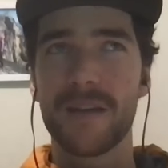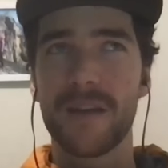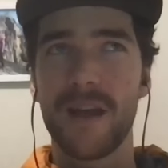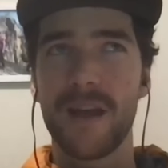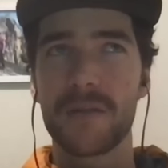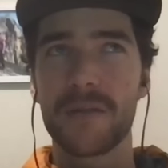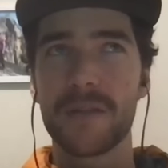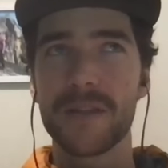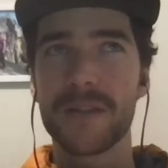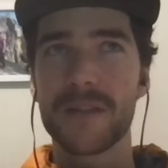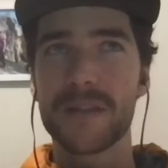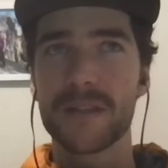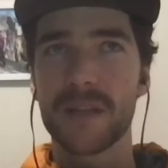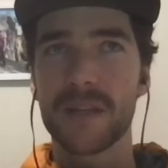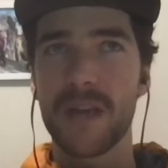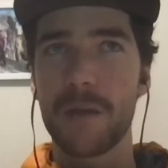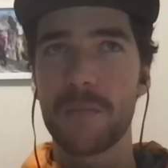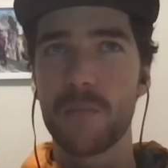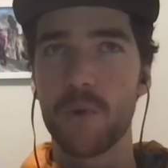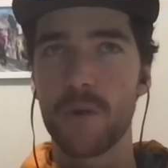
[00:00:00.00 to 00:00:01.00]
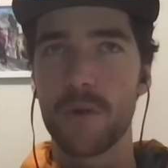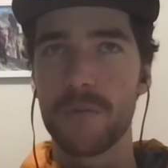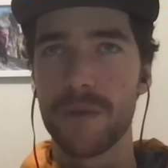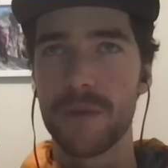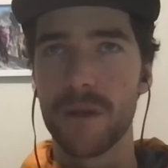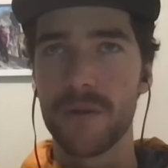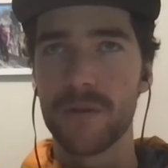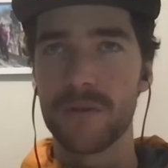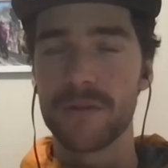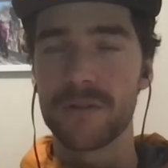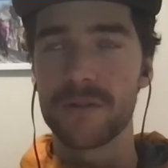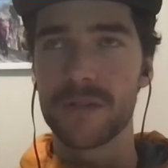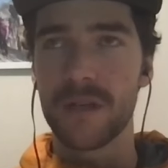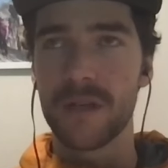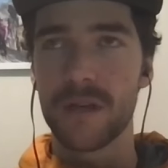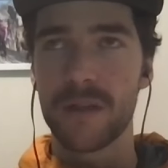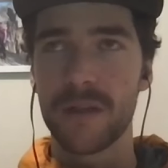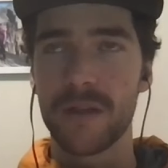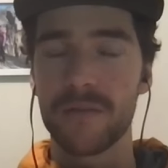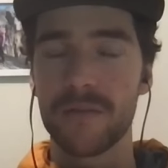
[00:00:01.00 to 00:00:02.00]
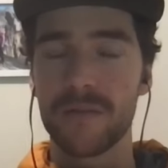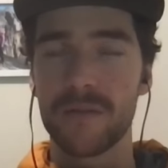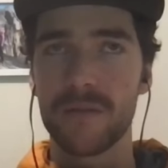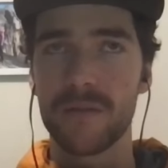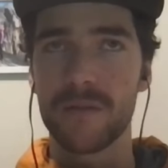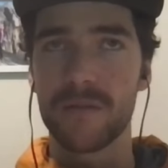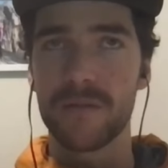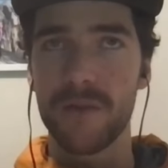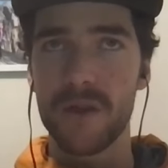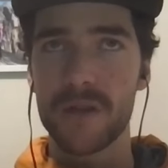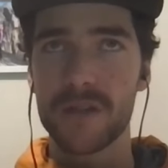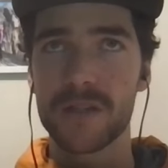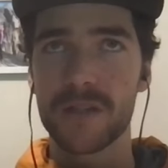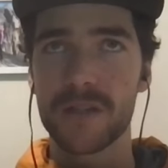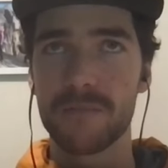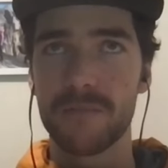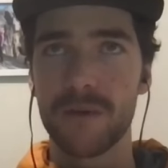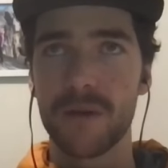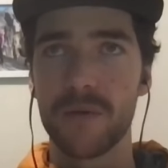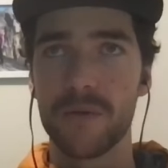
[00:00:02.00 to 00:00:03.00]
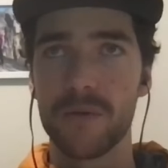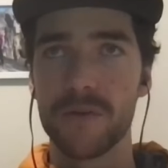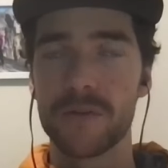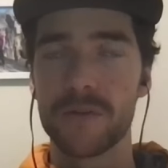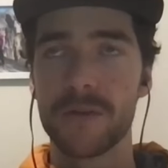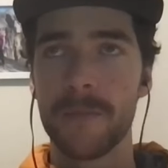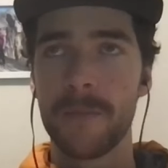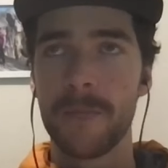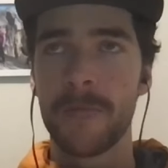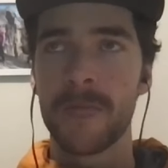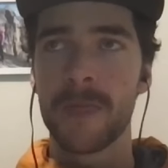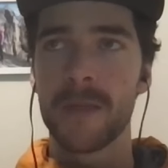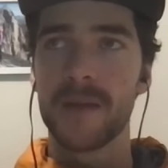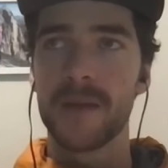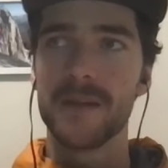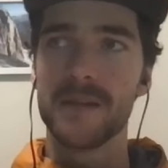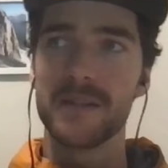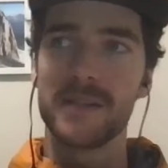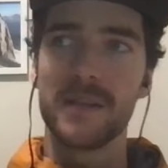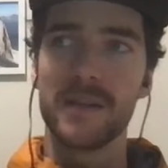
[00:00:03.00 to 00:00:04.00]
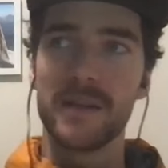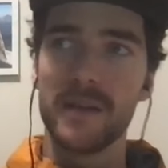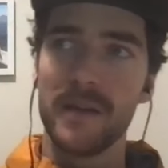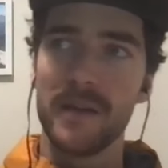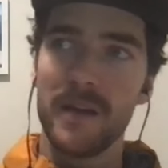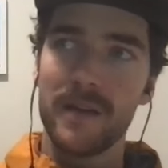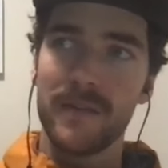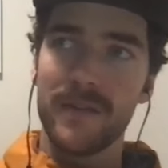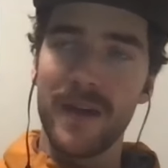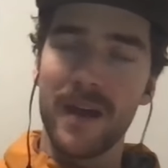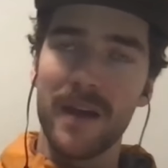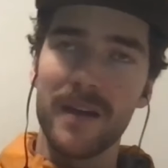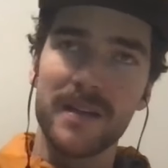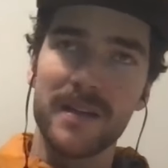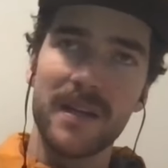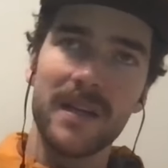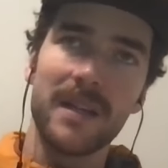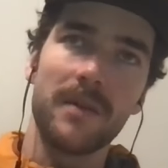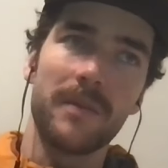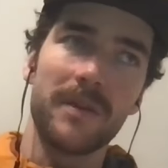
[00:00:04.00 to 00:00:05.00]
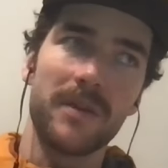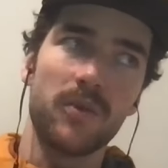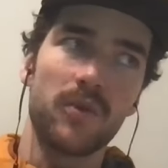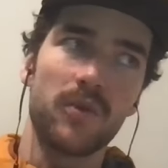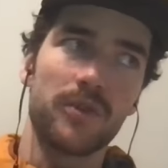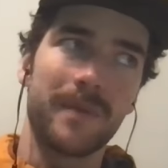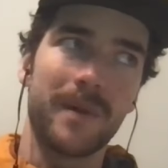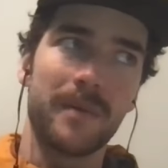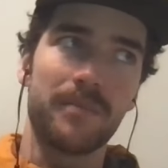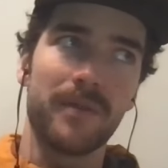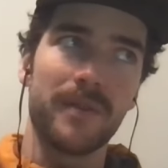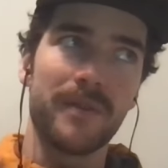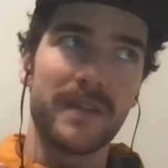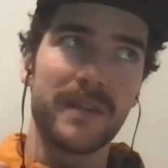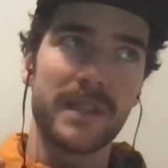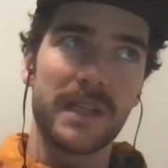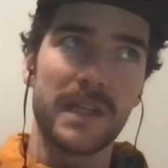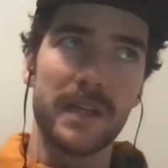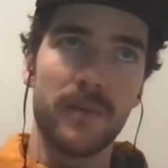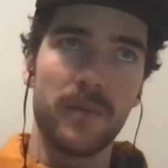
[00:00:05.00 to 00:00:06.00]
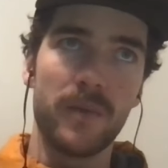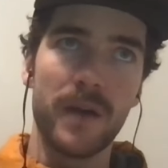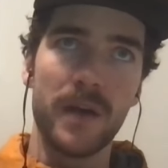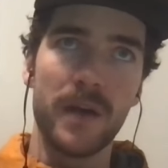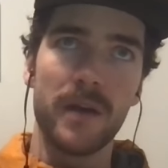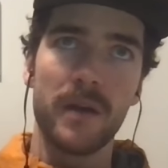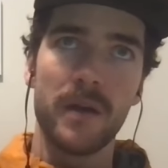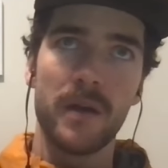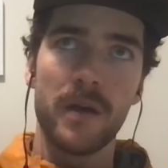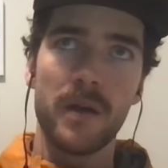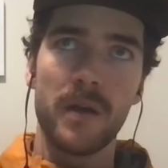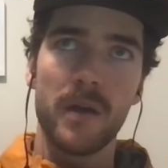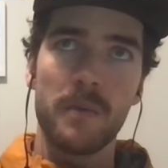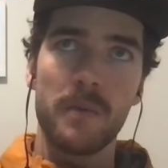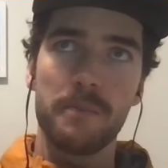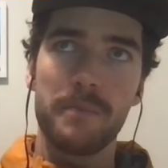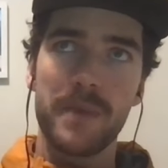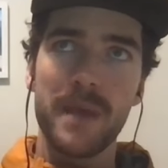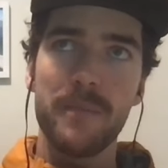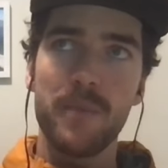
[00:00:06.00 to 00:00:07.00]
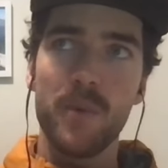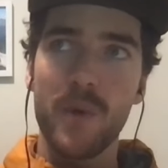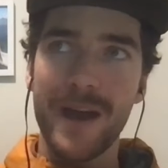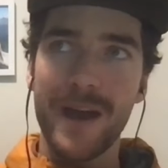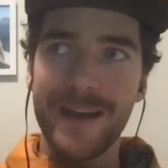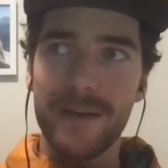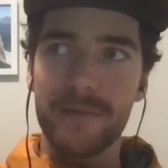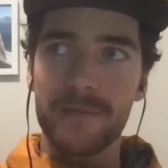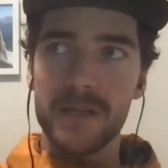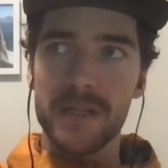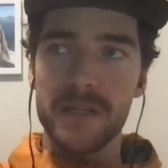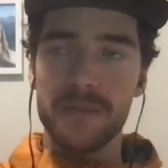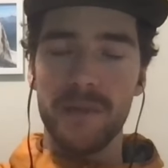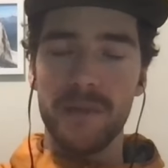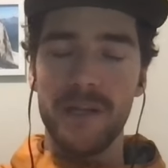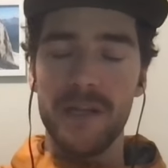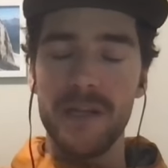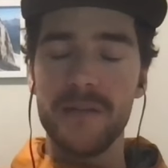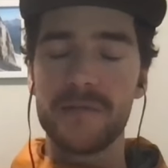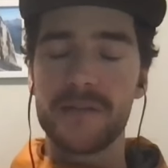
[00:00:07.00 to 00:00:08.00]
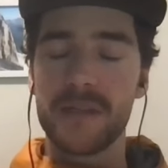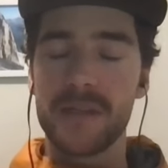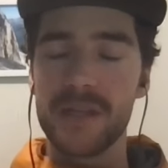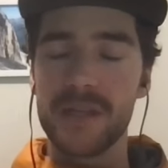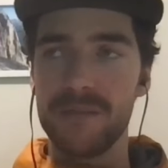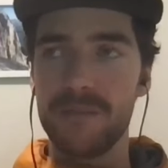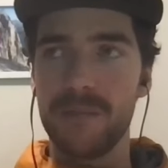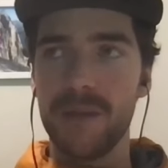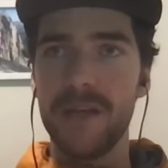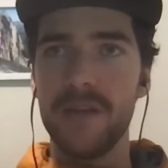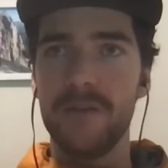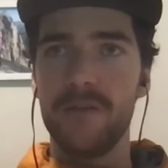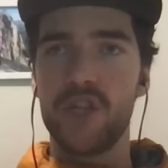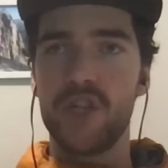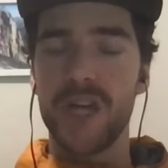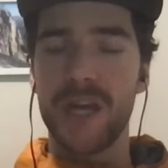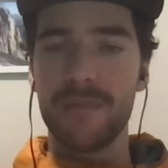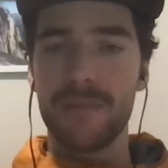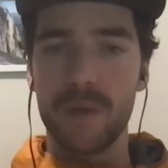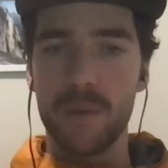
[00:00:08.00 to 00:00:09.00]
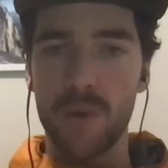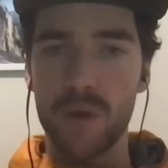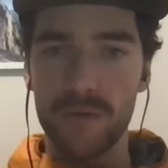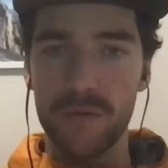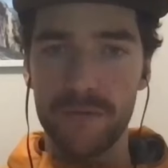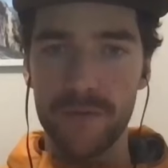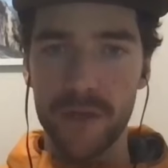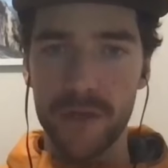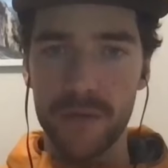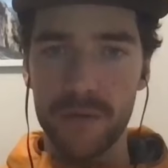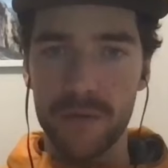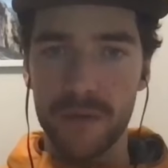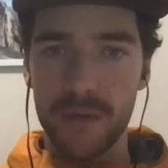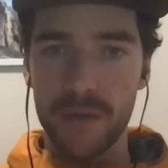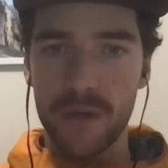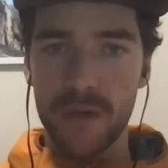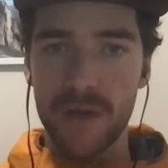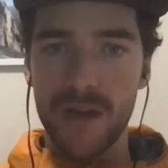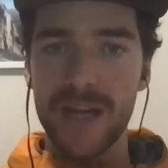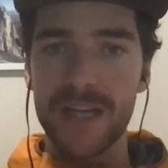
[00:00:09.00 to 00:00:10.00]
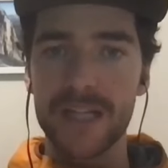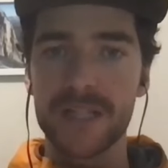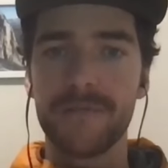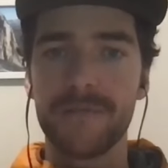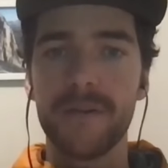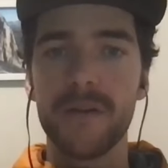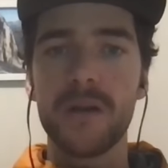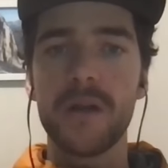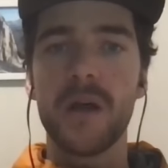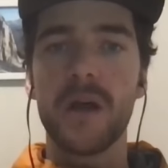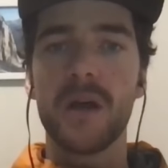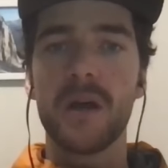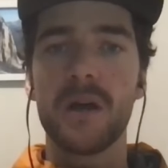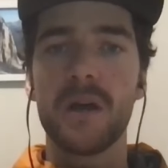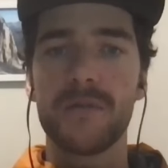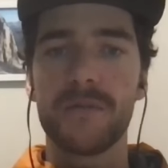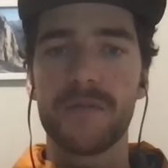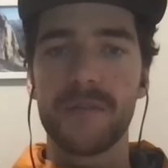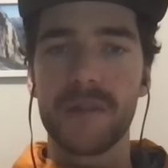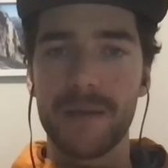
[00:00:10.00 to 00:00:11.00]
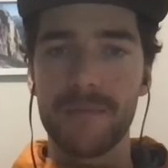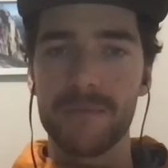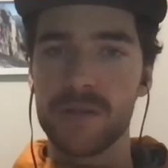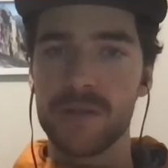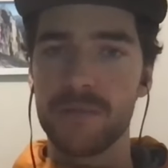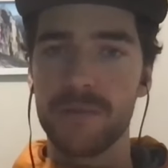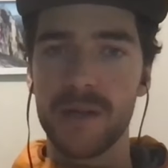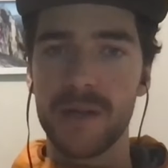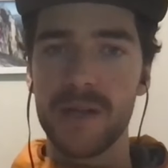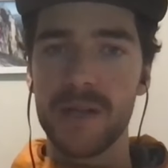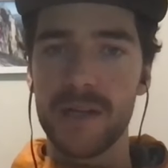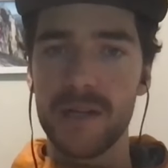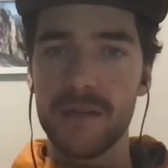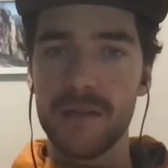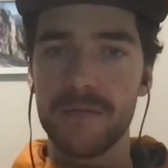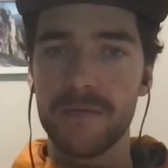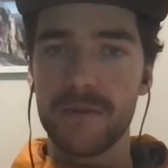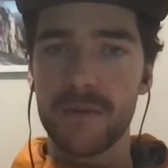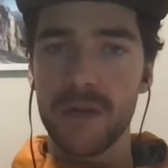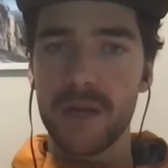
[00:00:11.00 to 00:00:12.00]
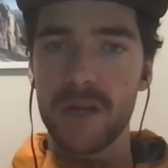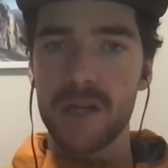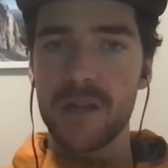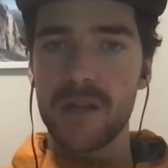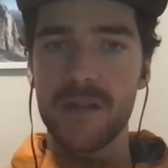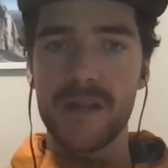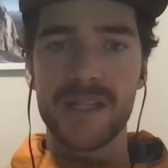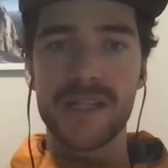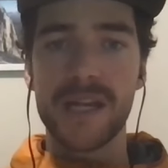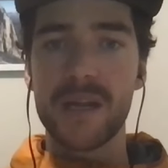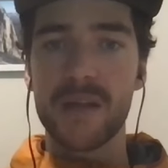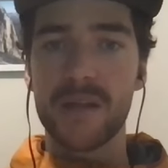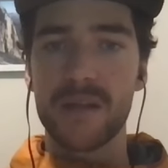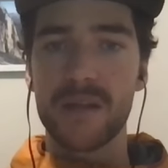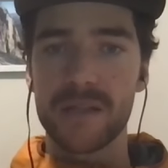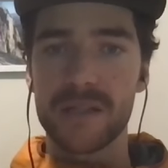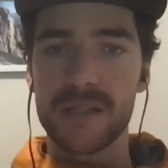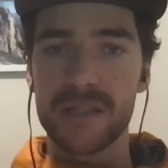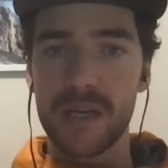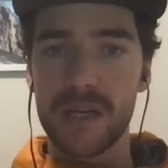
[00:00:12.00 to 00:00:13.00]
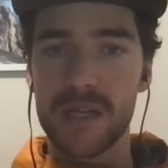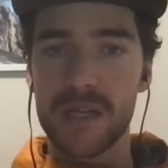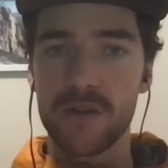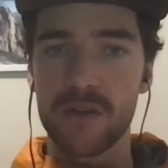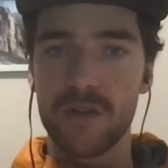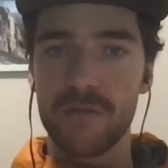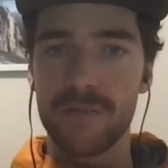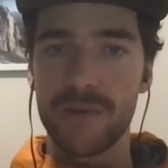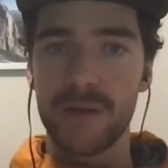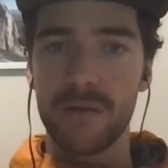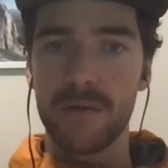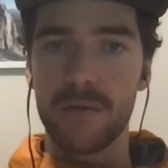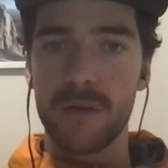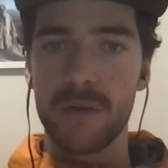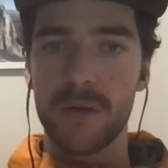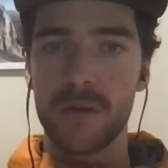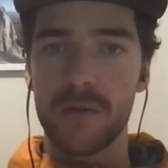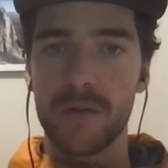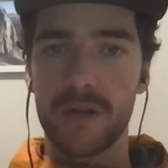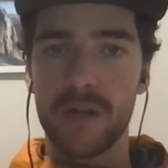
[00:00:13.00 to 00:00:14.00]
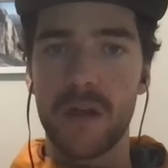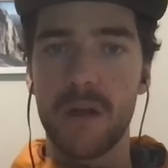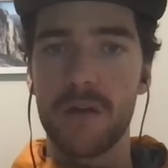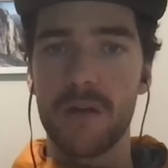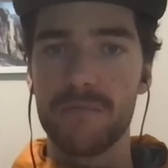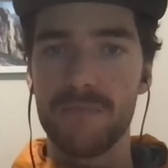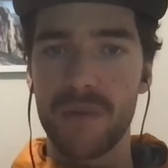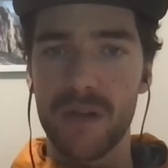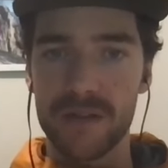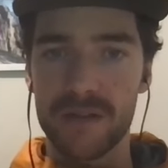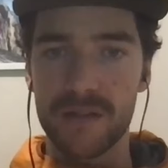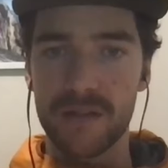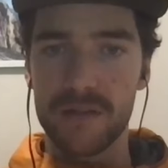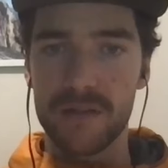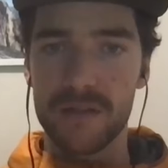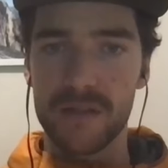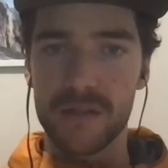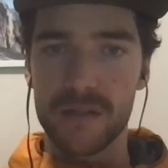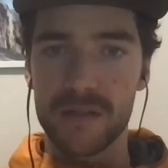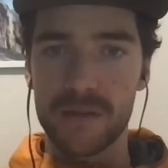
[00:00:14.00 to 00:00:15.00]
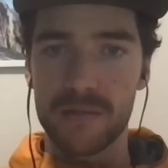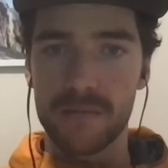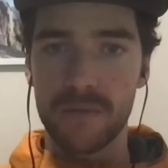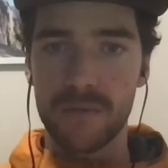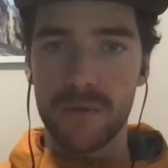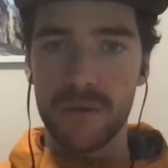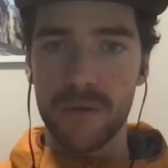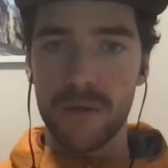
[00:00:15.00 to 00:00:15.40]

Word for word: I think there's a couple components. I think the first component is that that idea that we talked about previously, where people have these beliefs and these beliefs shape their worldview. And it's very hard for them to believe that there's anything sinister about the current monetary system.